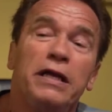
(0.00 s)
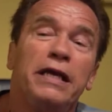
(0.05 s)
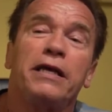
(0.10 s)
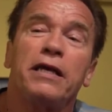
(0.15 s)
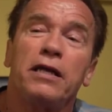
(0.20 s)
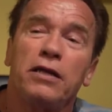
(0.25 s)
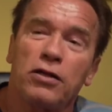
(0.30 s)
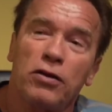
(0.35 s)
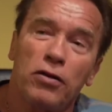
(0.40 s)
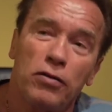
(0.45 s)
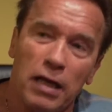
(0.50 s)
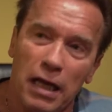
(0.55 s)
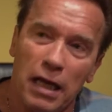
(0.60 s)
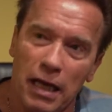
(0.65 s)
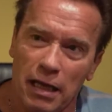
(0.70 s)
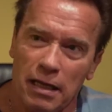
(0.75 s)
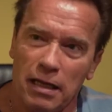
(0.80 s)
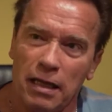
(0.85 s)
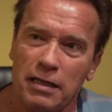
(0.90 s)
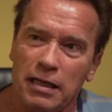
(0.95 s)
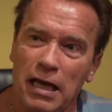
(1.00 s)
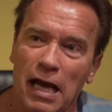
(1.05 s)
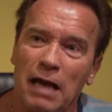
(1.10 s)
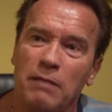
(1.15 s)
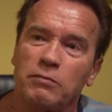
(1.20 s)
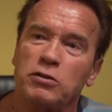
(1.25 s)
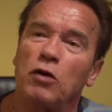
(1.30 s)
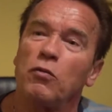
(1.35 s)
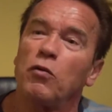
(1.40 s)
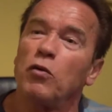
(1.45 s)
leak it to the LA
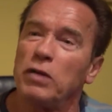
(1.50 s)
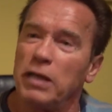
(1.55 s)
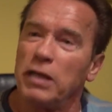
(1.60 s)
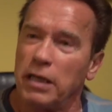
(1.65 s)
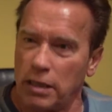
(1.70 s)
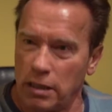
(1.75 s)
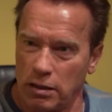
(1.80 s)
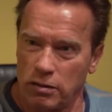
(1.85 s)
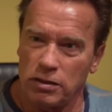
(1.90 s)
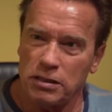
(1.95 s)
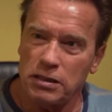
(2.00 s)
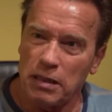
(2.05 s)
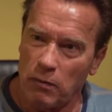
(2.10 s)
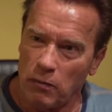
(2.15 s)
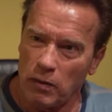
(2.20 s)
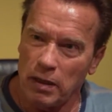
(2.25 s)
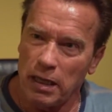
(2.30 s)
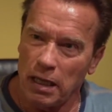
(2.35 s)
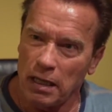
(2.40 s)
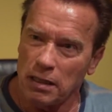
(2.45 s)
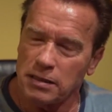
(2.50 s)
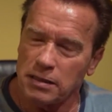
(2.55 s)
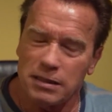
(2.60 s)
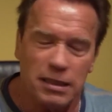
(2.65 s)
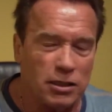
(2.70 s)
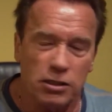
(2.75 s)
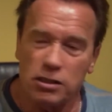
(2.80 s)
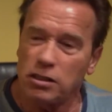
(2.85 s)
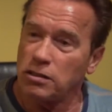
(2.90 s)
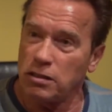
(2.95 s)
Times or will leak it to someone else.
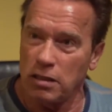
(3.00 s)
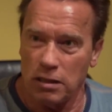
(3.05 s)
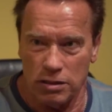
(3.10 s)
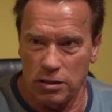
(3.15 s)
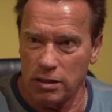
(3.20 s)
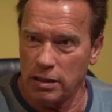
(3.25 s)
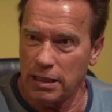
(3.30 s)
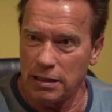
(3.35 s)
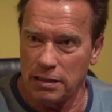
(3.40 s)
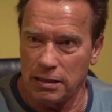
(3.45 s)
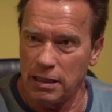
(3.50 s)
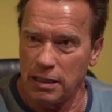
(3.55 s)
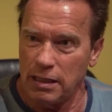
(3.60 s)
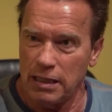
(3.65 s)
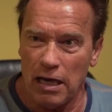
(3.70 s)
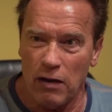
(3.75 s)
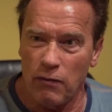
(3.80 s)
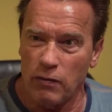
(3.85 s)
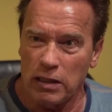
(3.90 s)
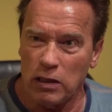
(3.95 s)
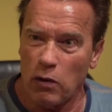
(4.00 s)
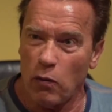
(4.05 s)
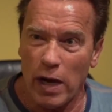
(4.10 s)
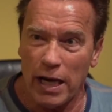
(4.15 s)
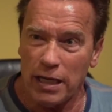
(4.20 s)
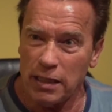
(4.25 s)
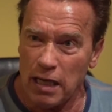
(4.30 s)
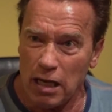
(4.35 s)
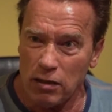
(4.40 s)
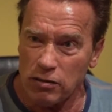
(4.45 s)
That's just, as you can see now with the
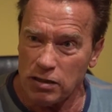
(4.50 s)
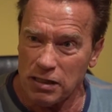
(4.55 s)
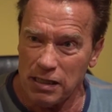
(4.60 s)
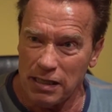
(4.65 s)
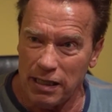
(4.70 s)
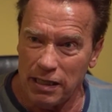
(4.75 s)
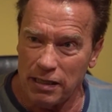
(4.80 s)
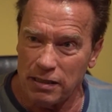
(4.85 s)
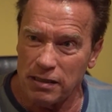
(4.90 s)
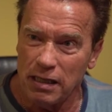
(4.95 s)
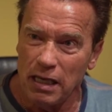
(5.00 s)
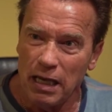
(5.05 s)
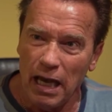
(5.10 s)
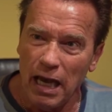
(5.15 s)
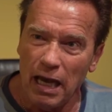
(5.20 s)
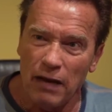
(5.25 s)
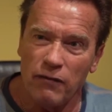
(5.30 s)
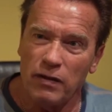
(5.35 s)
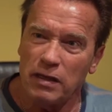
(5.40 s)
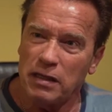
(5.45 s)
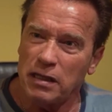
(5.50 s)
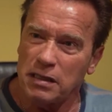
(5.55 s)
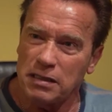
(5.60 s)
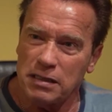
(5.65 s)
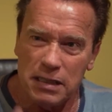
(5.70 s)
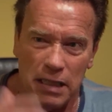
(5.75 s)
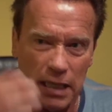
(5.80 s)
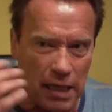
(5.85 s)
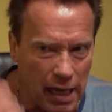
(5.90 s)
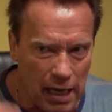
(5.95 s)
White House leaks and with the
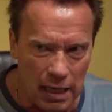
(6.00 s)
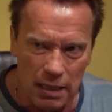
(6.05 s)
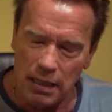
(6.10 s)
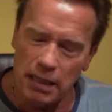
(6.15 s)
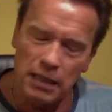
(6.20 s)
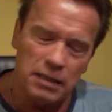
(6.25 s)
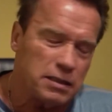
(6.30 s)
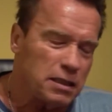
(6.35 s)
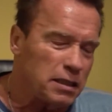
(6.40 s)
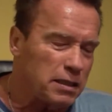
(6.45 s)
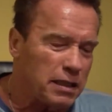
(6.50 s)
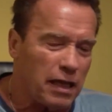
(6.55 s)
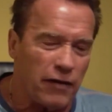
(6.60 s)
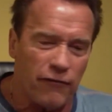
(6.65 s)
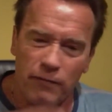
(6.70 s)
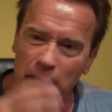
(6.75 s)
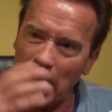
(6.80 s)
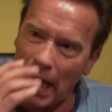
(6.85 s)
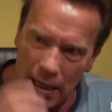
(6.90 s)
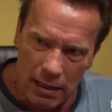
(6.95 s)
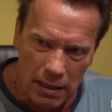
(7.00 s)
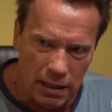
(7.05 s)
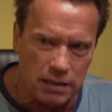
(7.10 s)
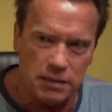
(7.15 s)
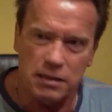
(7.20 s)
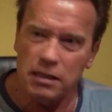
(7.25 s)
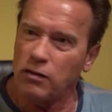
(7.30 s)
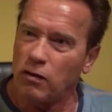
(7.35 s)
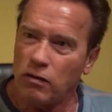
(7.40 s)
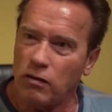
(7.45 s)
CIA leaks and the FBI
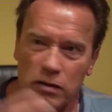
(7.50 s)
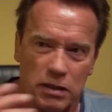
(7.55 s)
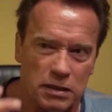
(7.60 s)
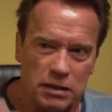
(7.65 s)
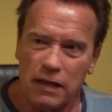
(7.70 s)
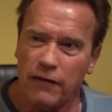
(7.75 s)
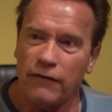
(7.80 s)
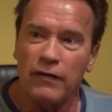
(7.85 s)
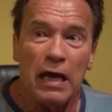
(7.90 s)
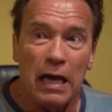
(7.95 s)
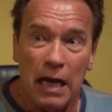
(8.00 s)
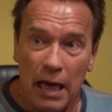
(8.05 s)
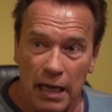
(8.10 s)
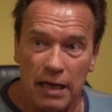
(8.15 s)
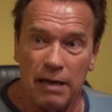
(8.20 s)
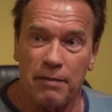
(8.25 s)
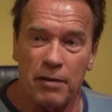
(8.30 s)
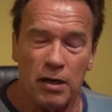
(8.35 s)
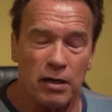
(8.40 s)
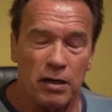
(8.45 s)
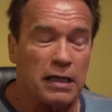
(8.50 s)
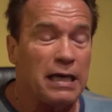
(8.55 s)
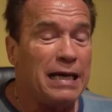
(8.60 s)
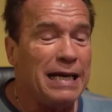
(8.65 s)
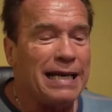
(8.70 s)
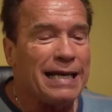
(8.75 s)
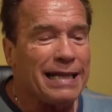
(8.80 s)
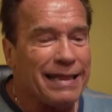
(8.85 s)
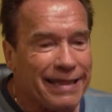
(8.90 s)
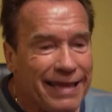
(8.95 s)
leaks and all this stuff in America,
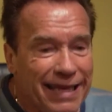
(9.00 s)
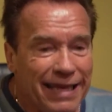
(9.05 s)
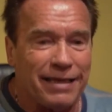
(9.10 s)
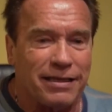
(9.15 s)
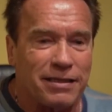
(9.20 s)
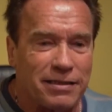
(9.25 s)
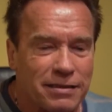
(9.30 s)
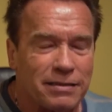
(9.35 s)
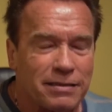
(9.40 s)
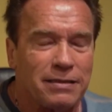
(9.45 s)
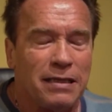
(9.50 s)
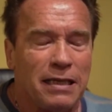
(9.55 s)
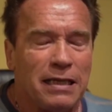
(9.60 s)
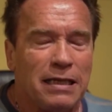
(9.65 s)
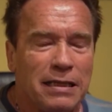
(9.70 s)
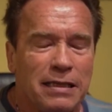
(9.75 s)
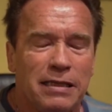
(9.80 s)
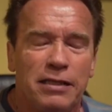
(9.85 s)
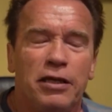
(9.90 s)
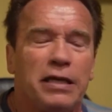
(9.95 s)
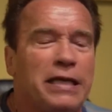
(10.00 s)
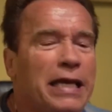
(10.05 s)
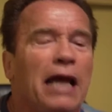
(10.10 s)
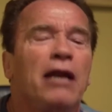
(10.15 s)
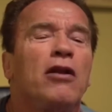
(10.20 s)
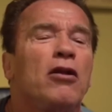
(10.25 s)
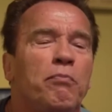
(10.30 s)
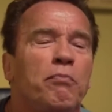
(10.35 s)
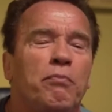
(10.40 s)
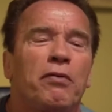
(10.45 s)
leaks. You
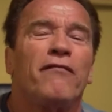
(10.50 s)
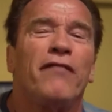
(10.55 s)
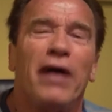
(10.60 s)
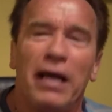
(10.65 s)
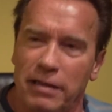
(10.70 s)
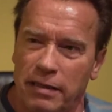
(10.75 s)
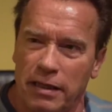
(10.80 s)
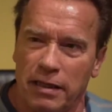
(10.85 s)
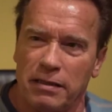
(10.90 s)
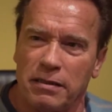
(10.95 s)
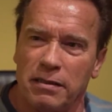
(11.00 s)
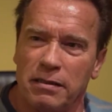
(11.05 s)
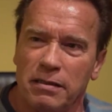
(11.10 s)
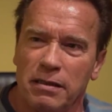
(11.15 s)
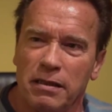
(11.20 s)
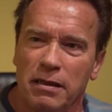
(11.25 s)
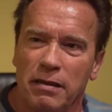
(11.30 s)
cannot prevent it.